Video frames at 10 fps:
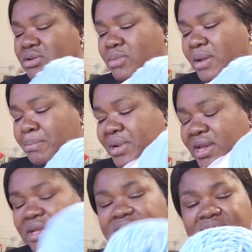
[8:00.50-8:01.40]
or my
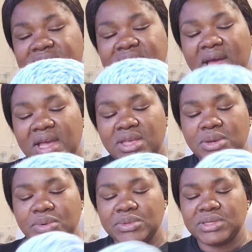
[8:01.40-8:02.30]
plates, I
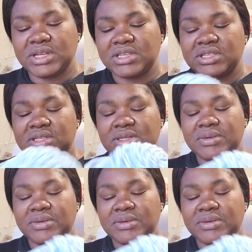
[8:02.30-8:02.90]
use this